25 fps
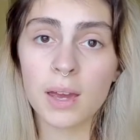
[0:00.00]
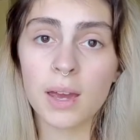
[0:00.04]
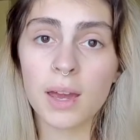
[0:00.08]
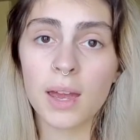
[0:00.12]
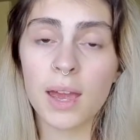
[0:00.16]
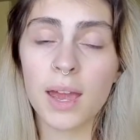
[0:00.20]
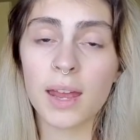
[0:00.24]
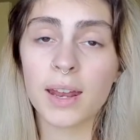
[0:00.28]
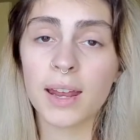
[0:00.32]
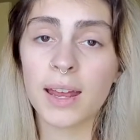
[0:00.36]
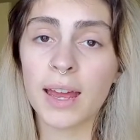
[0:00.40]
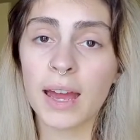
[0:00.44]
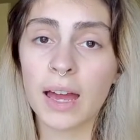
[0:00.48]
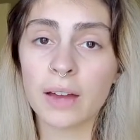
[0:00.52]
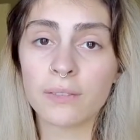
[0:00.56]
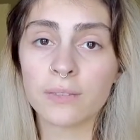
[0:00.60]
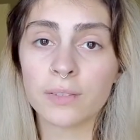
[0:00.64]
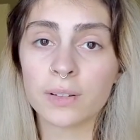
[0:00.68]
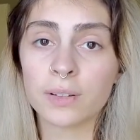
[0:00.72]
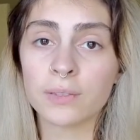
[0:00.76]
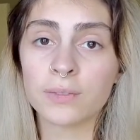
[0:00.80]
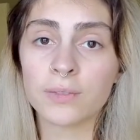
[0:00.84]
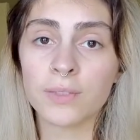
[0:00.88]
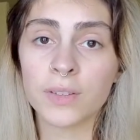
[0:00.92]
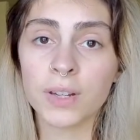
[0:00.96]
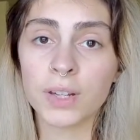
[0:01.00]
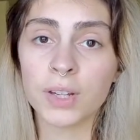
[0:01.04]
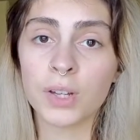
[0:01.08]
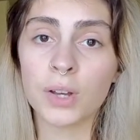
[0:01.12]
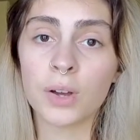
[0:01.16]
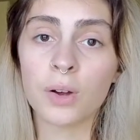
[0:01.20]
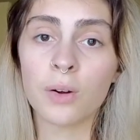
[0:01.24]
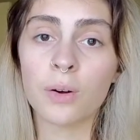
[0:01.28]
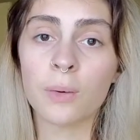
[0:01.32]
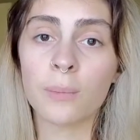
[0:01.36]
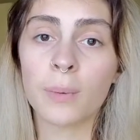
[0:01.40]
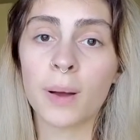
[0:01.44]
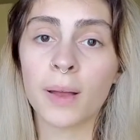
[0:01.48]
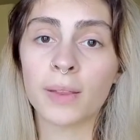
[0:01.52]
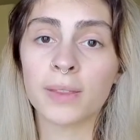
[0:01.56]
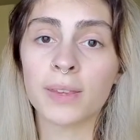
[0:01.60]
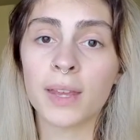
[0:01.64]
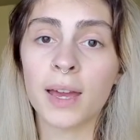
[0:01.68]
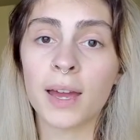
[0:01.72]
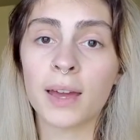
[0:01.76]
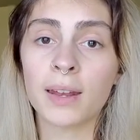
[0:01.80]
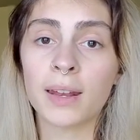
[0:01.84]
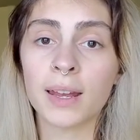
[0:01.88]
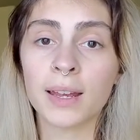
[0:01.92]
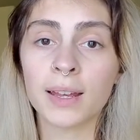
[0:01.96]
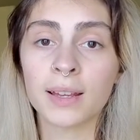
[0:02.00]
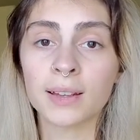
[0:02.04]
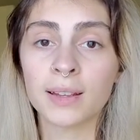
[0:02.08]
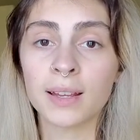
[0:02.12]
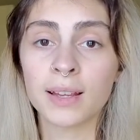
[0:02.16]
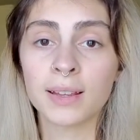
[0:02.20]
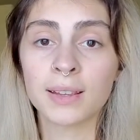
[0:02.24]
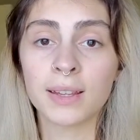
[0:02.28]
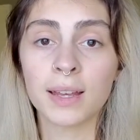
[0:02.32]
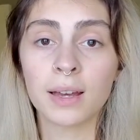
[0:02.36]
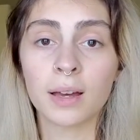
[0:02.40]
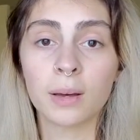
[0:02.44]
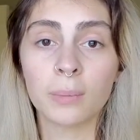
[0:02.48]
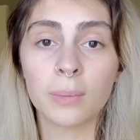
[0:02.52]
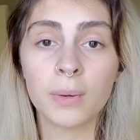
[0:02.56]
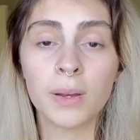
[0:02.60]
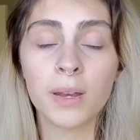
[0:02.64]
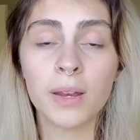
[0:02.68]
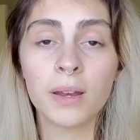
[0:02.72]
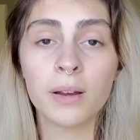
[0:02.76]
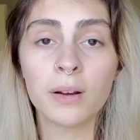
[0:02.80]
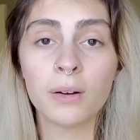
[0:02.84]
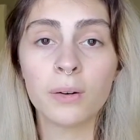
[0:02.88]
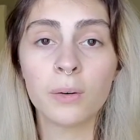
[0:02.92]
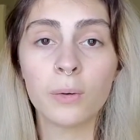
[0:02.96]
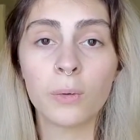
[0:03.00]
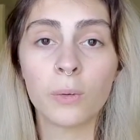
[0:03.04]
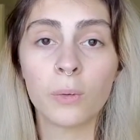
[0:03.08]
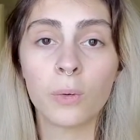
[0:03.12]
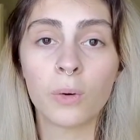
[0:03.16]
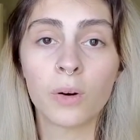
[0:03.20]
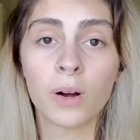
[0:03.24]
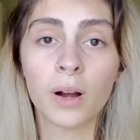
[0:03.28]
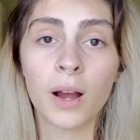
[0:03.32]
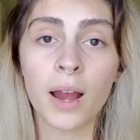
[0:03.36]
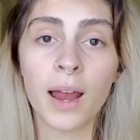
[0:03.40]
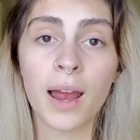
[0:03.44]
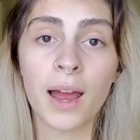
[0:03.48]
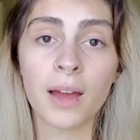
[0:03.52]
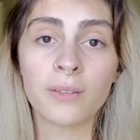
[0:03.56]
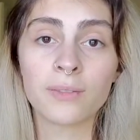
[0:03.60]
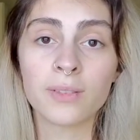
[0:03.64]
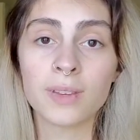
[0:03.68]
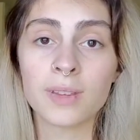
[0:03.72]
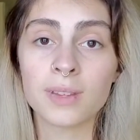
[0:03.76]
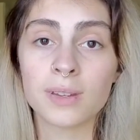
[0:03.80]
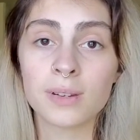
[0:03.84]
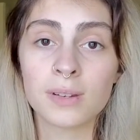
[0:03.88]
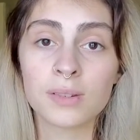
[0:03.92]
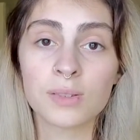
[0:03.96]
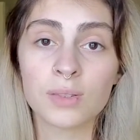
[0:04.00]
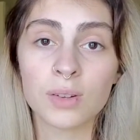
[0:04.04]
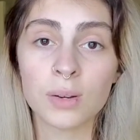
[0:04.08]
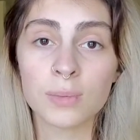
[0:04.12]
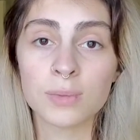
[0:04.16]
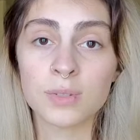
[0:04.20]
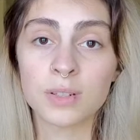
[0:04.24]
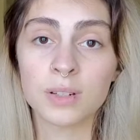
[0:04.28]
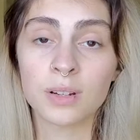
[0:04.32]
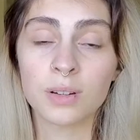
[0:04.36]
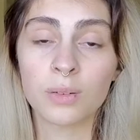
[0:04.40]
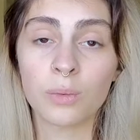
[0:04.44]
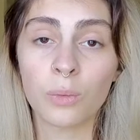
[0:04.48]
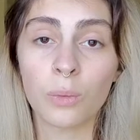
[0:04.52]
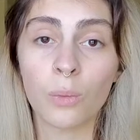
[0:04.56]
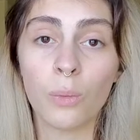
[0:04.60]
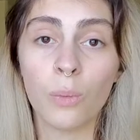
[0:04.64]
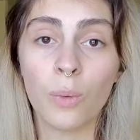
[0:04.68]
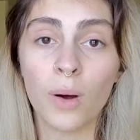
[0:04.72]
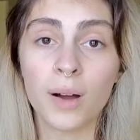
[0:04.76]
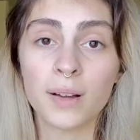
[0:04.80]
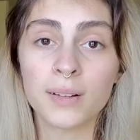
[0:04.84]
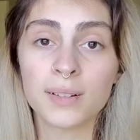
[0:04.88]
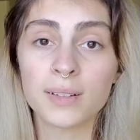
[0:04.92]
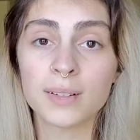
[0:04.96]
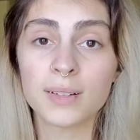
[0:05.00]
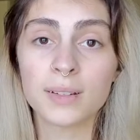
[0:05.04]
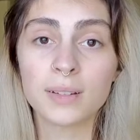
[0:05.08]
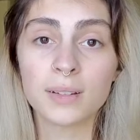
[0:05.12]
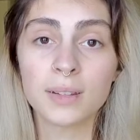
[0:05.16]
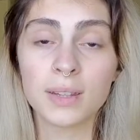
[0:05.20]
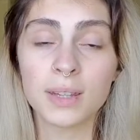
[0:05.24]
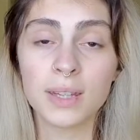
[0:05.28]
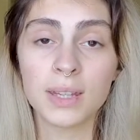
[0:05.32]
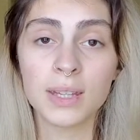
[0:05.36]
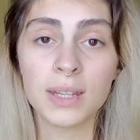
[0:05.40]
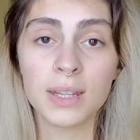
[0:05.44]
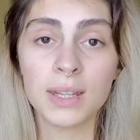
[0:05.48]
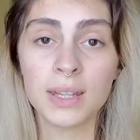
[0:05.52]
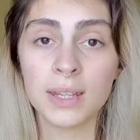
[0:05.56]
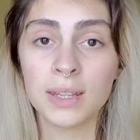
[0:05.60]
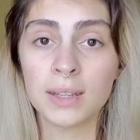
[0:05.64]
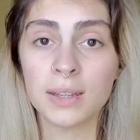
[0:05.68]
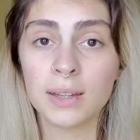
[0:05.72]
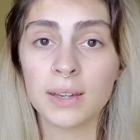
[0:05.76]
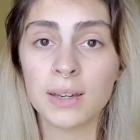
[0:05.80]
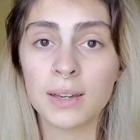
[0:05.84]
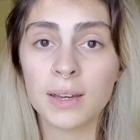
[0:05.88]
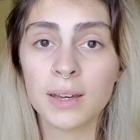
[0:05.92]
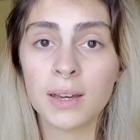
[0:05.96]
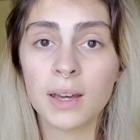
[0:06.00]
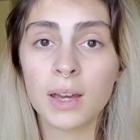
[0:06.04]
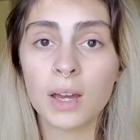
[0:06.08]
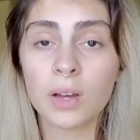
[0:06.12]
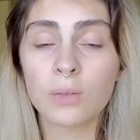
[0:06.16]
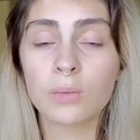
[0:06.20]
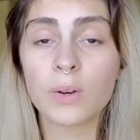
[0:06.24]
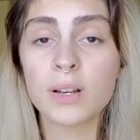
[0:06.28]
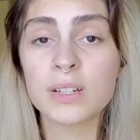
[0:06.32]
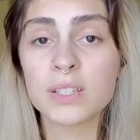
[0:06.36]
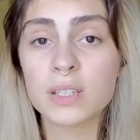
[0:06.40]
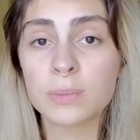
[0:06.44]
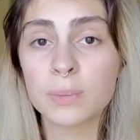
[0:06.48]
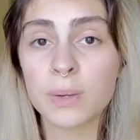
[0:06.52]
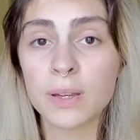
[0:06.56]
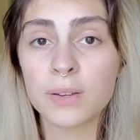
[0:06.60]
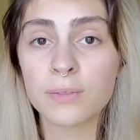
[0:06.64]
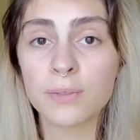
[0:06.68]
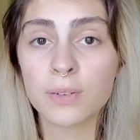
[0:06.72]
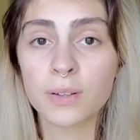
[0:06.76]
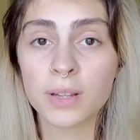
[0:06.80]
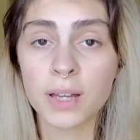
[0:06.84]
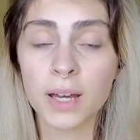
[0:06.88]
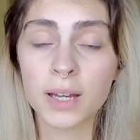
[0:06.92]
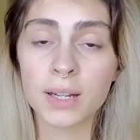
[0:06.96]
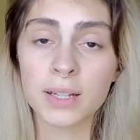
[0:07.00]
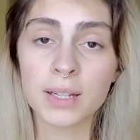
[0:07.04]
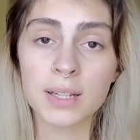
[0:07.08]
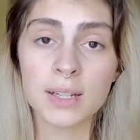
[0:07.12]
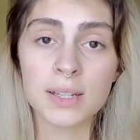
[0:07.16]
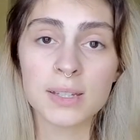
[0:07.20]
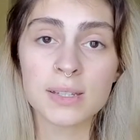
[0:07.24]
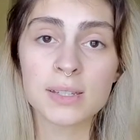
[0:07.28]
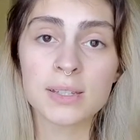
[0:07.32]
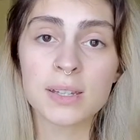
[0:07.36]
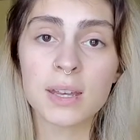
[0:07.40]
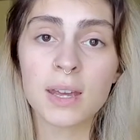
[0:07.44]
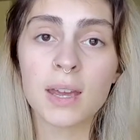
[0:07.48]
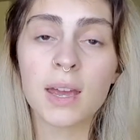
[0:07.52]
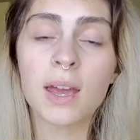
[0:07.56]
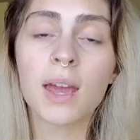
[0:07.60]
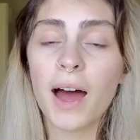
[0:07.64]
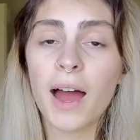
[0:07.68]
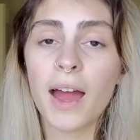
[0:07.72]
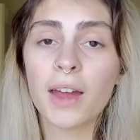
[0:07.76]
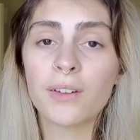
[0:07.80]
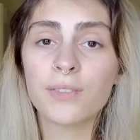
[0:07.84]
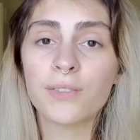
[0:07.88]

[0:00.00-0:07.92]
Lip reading: and I have a video about that, and I can link that up here or have in the description what the recipe for that is. I